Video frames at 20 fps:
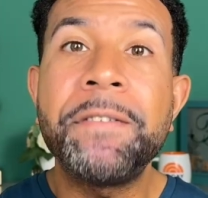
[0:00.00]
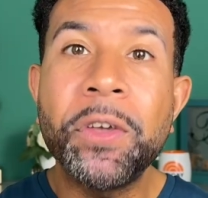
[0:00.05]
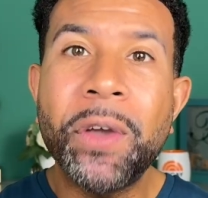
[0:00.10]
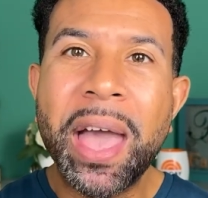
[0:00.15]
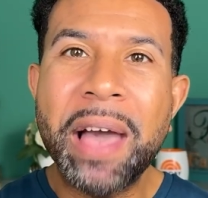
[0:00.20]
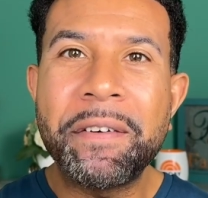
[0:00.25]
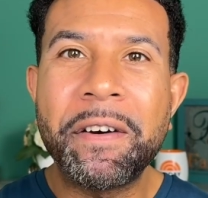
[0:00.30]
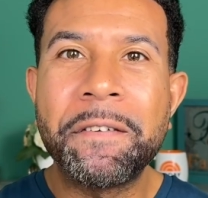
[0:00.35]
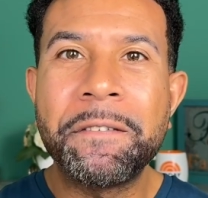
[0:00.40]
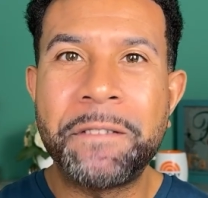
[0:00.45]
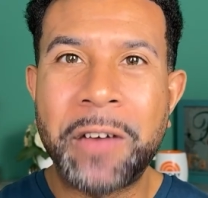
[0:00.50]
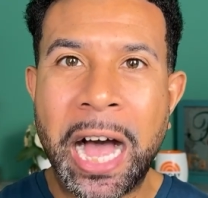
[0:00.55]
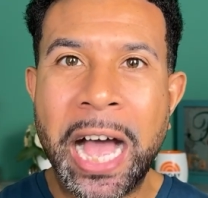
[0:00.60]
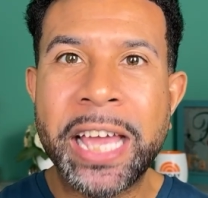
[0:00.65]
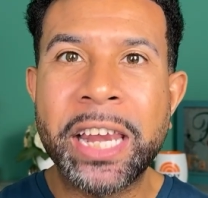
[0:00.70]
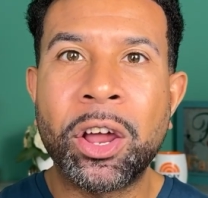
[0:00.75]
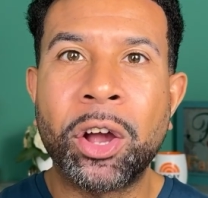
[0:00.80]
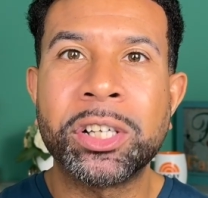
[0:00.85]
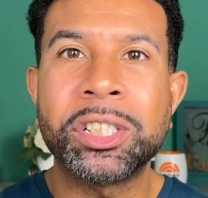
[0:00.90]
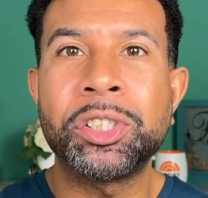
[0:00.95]
you have a
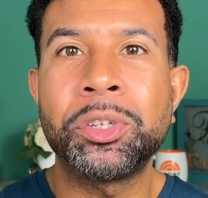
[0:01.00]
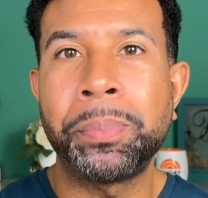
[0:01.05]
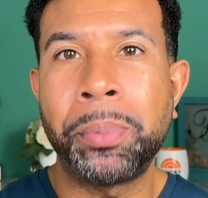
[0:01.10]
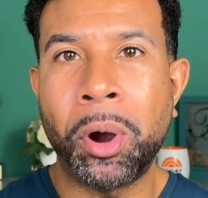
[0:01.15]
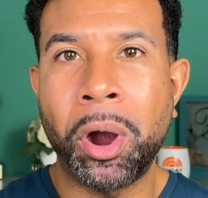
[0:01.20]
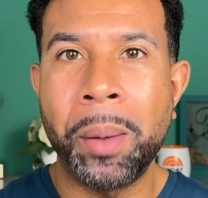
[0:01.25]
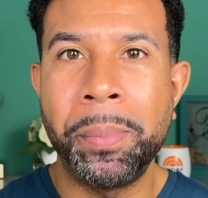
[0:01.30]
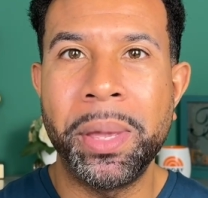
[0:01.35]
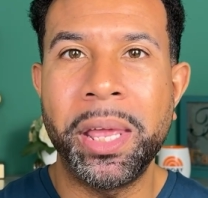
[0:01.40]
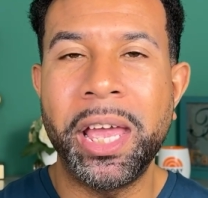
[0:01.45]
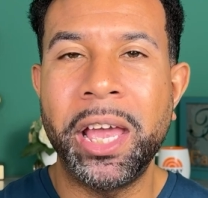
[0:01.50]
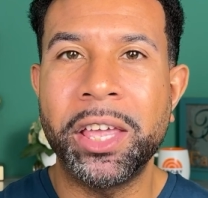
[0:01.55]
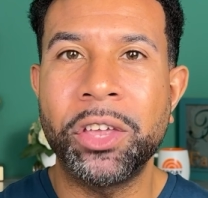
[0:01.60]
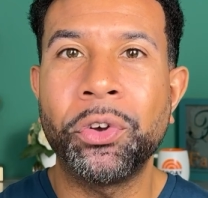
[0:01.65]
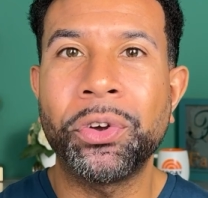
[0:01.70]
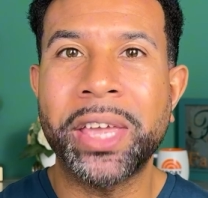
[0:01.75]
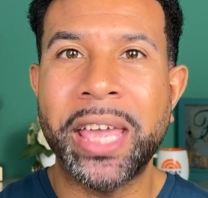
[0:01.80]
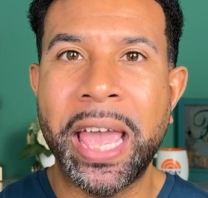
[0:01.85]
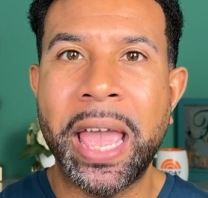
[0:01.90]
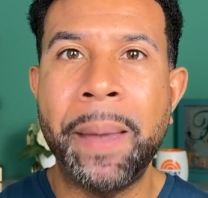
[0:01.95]
fine arts department at your
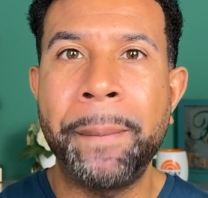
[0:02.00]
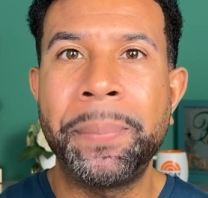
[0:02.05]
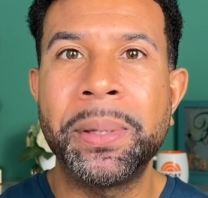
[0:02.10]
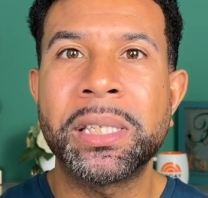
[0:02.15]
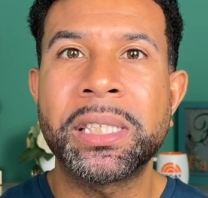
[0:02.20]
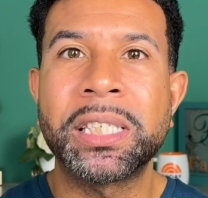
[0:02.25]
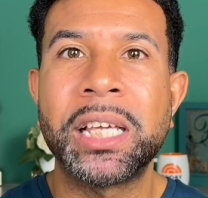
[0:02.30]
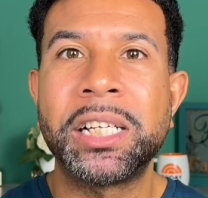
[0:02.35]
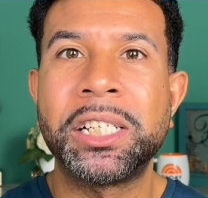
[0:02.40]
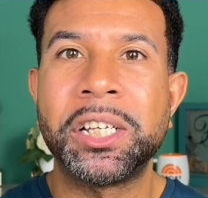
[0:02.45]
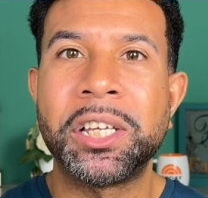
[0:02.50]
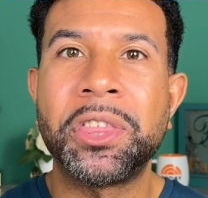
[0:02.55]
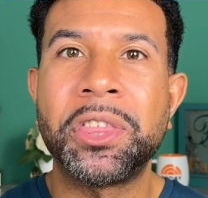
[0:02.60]
campus, such as